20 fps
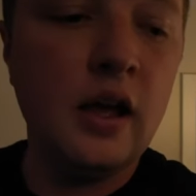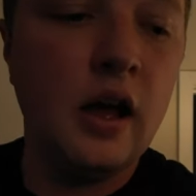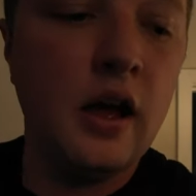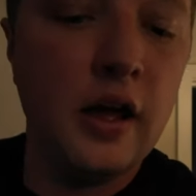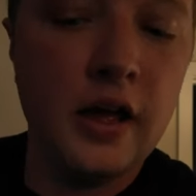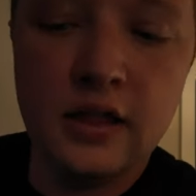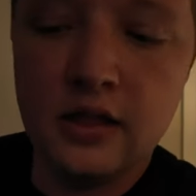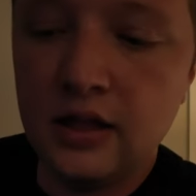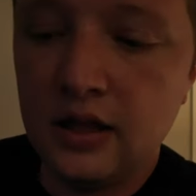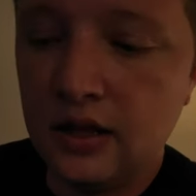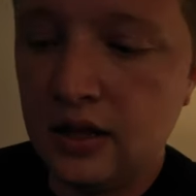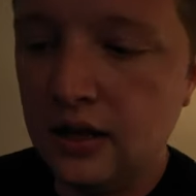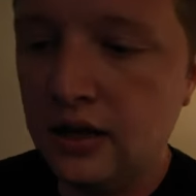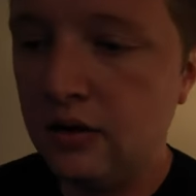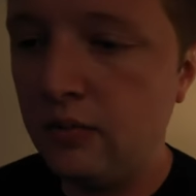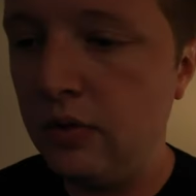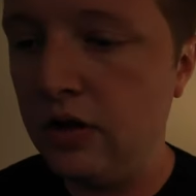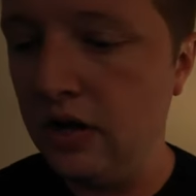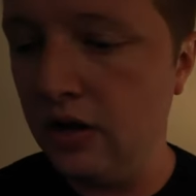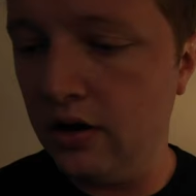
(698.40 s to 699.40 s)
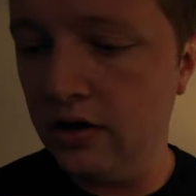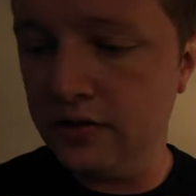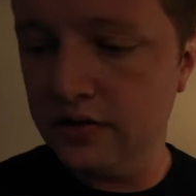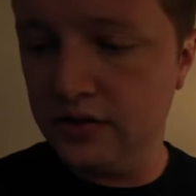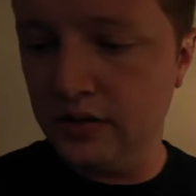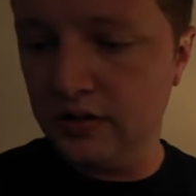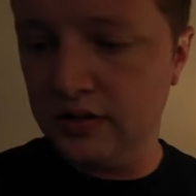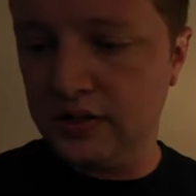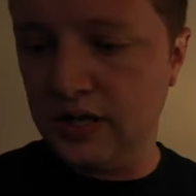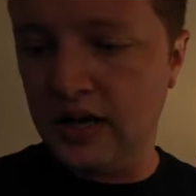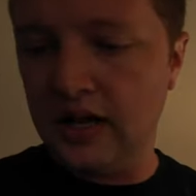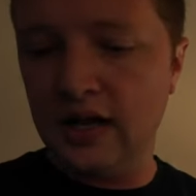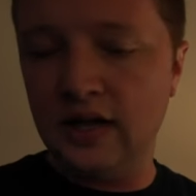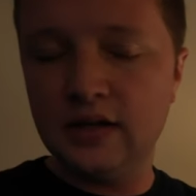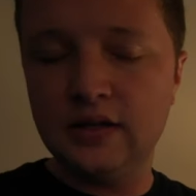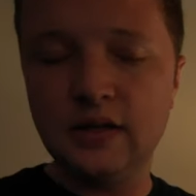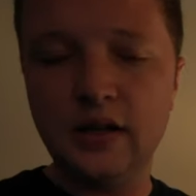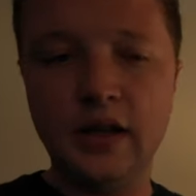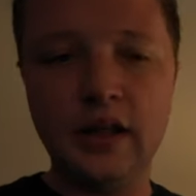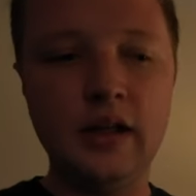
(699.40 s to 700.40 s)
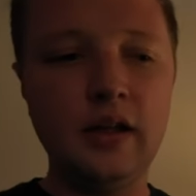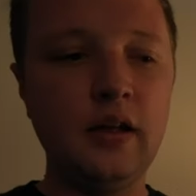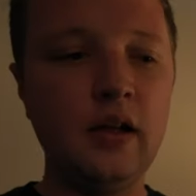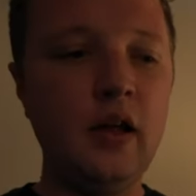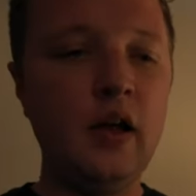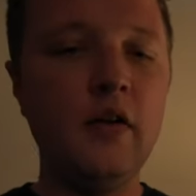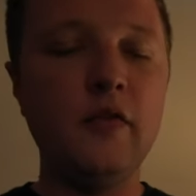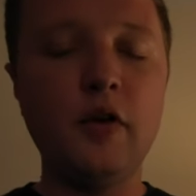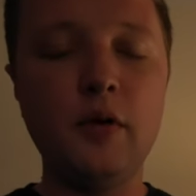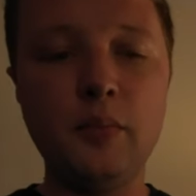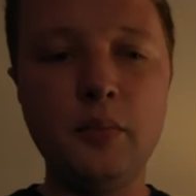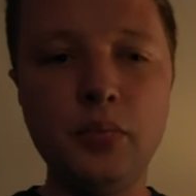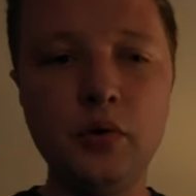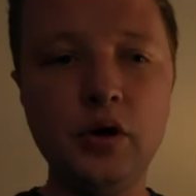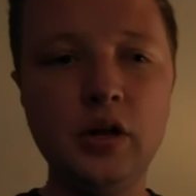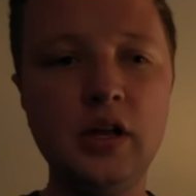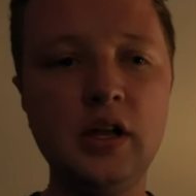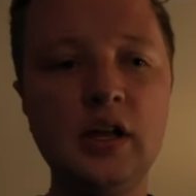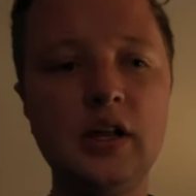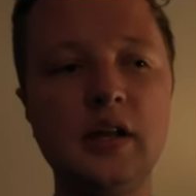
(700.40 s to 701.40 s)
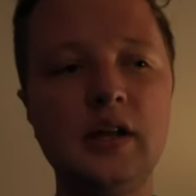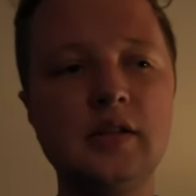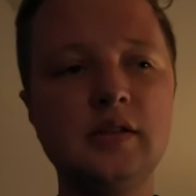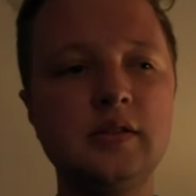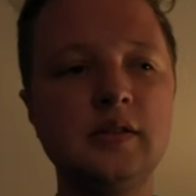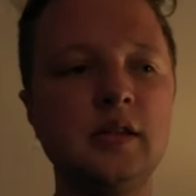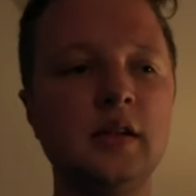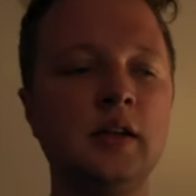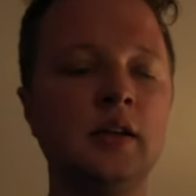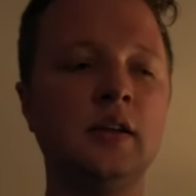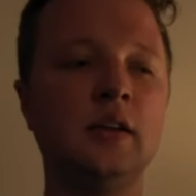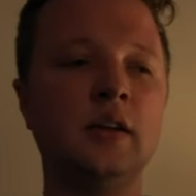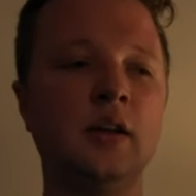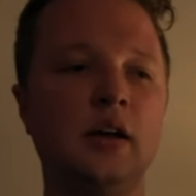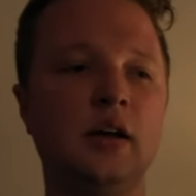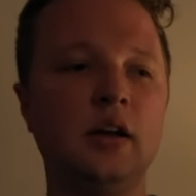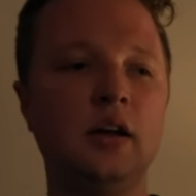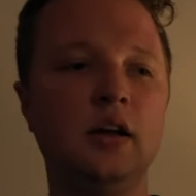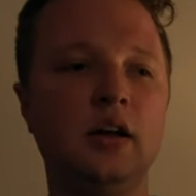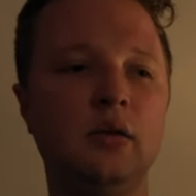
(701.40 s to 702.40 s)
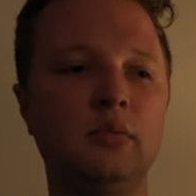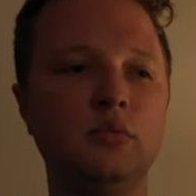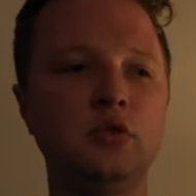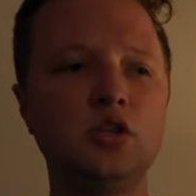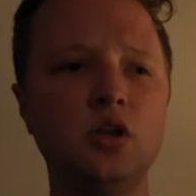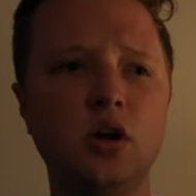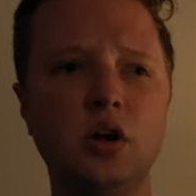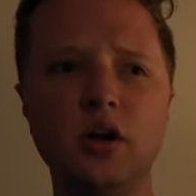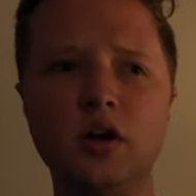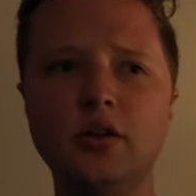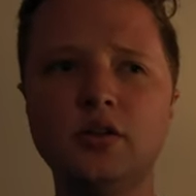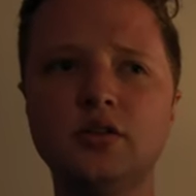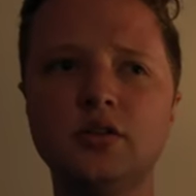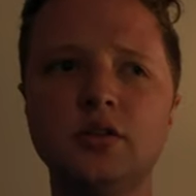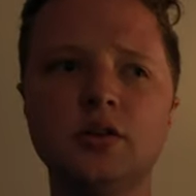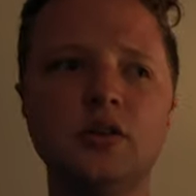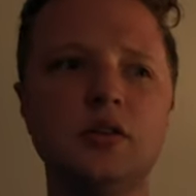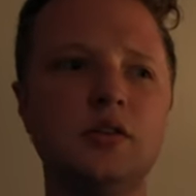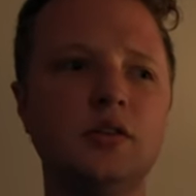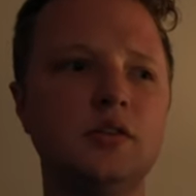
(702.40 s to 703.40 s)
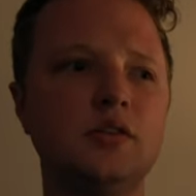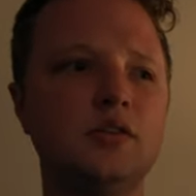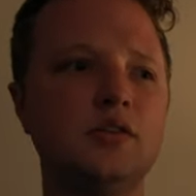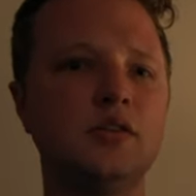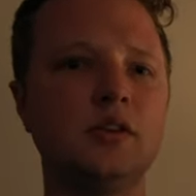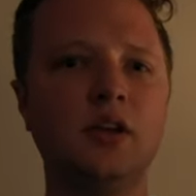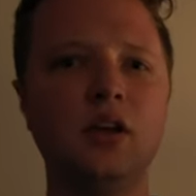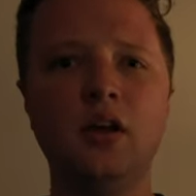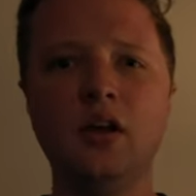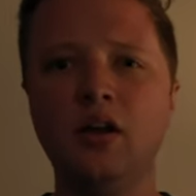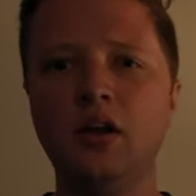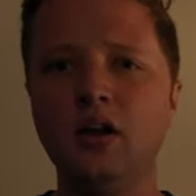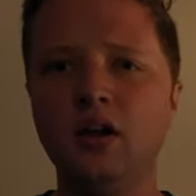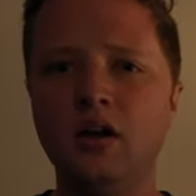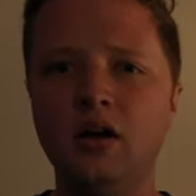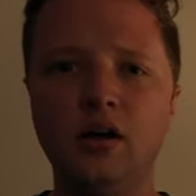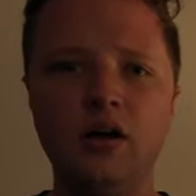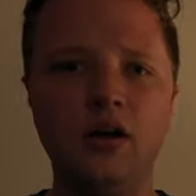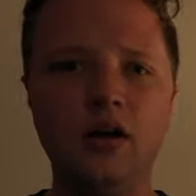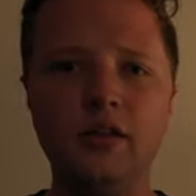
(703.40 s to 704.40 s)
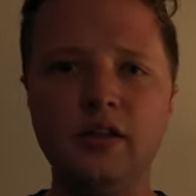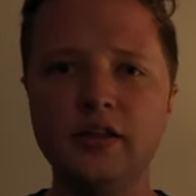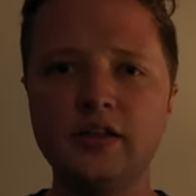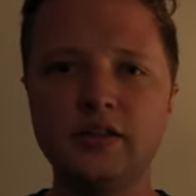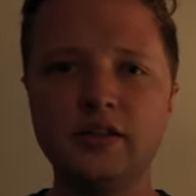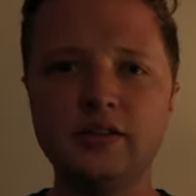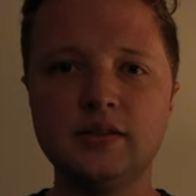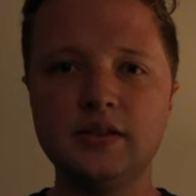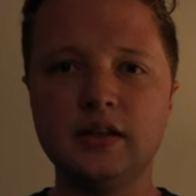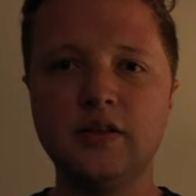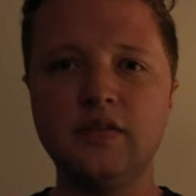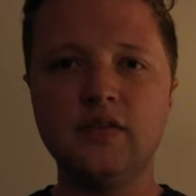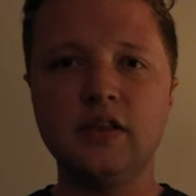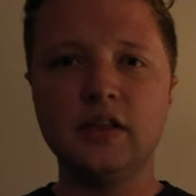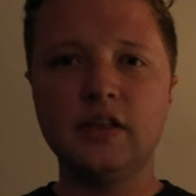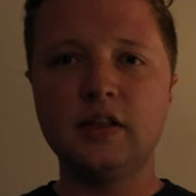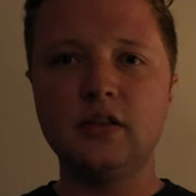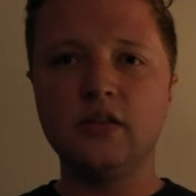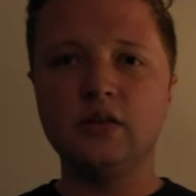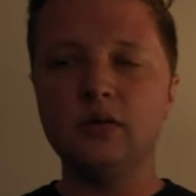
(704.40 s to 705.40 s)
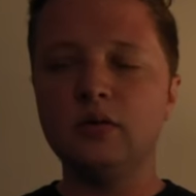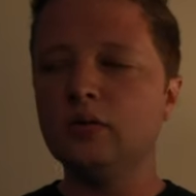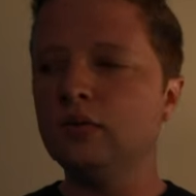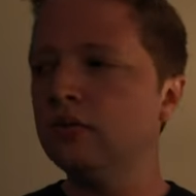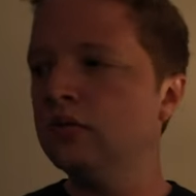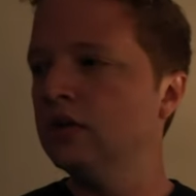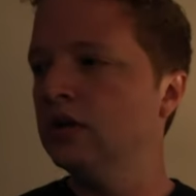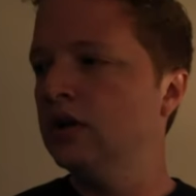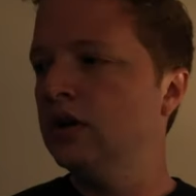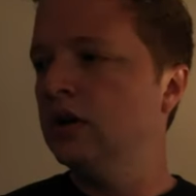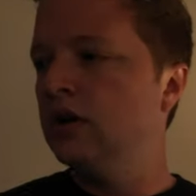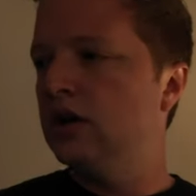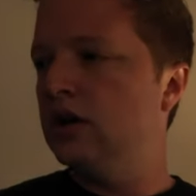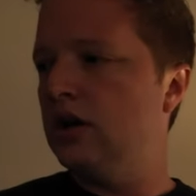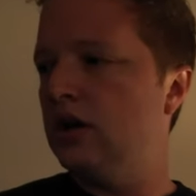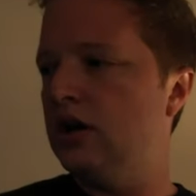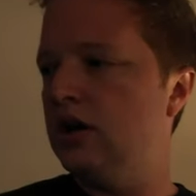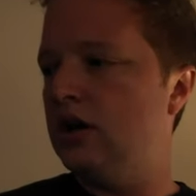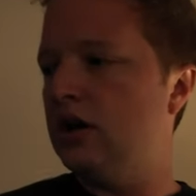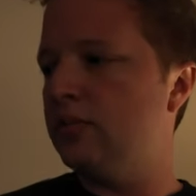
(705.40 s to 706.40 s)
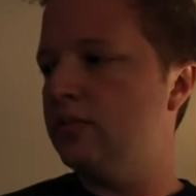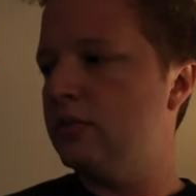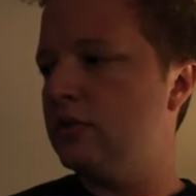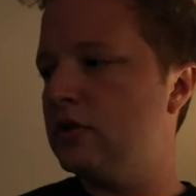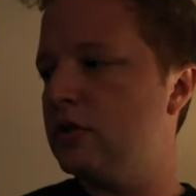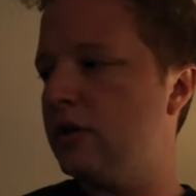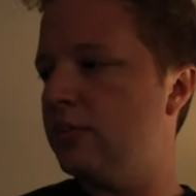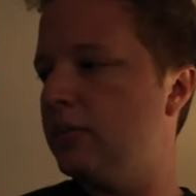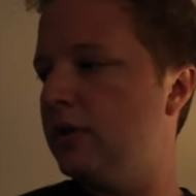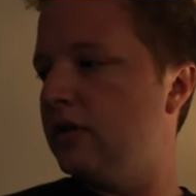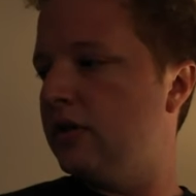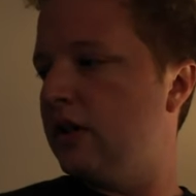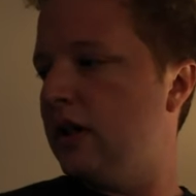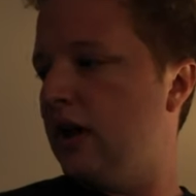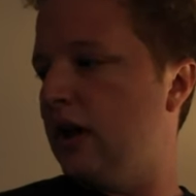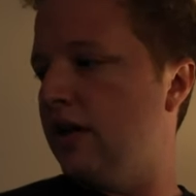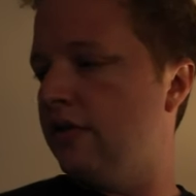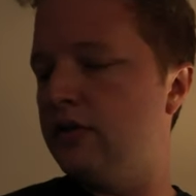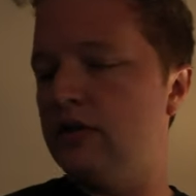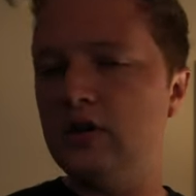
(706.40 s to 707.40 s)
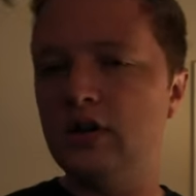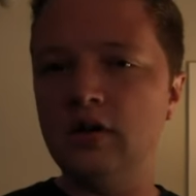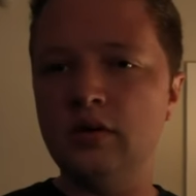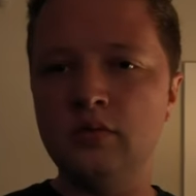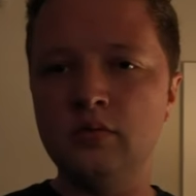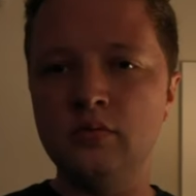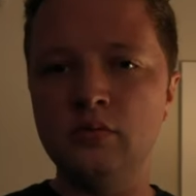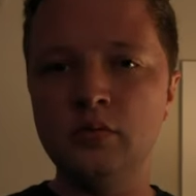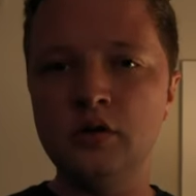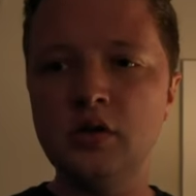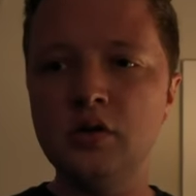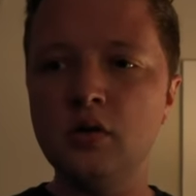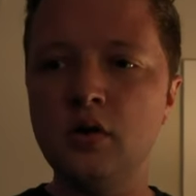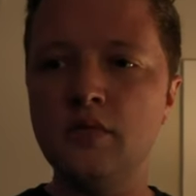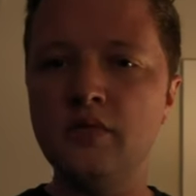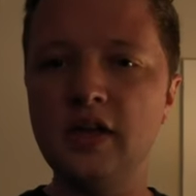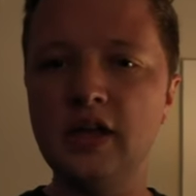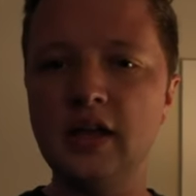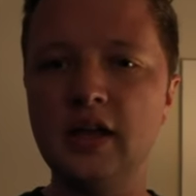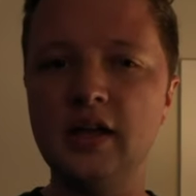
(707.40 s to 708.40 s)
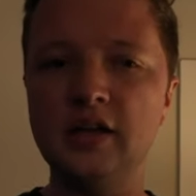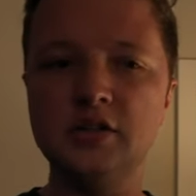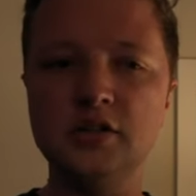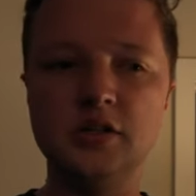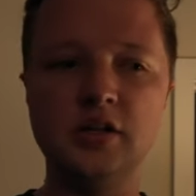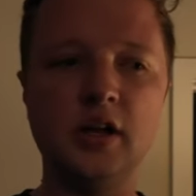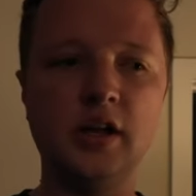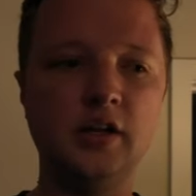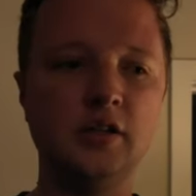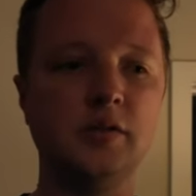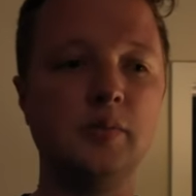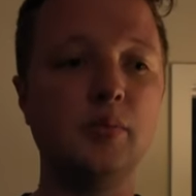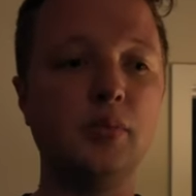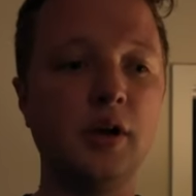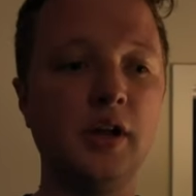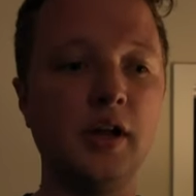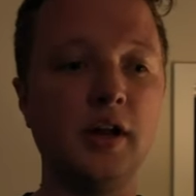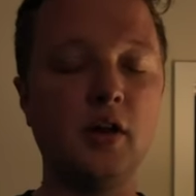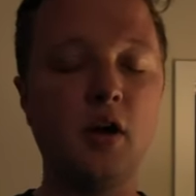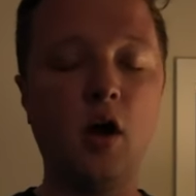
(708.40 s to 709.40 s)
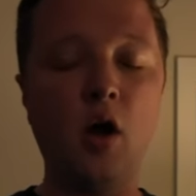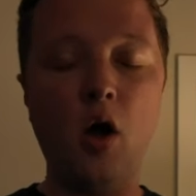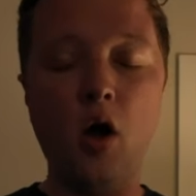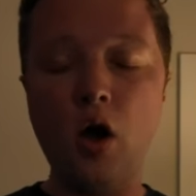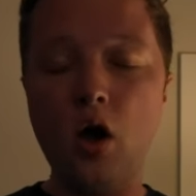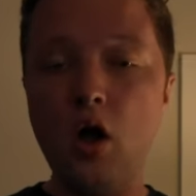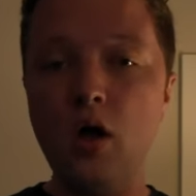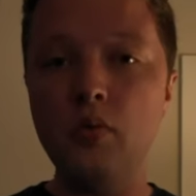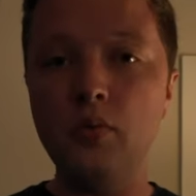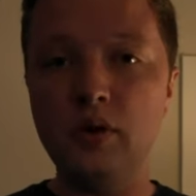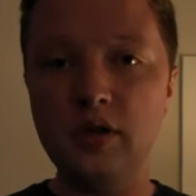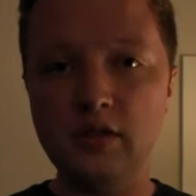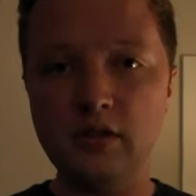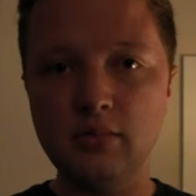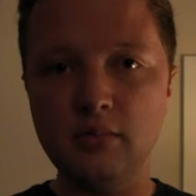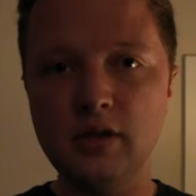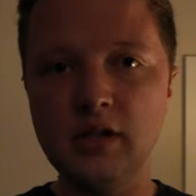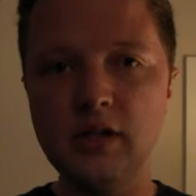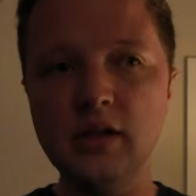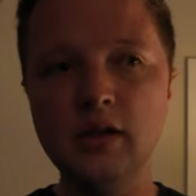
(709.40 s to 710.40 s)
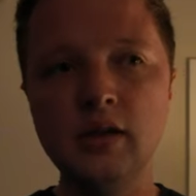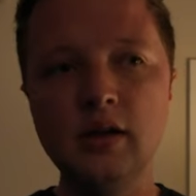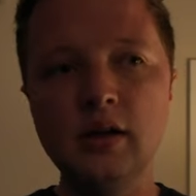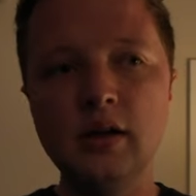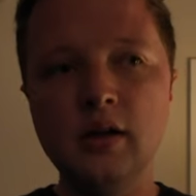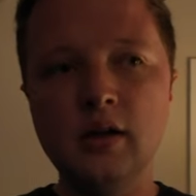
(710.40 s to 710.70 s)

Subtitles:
And then we also take, like, Febreze, chargers, all, like, the stuff that you typically have, you know, when you go on vacation. I just bring it all with me,